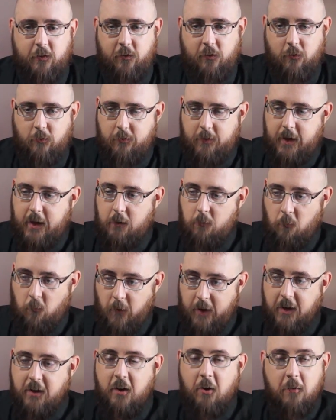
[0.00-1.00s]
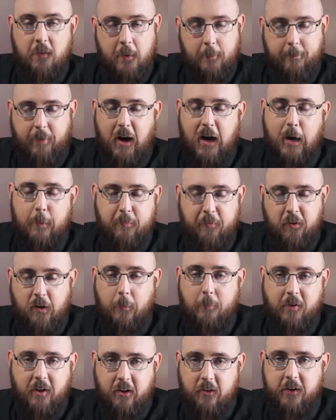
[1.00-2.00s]
so that window that pops
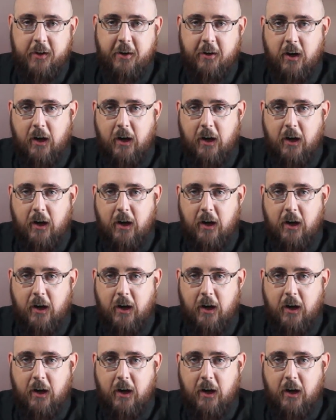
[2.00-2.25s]
up telling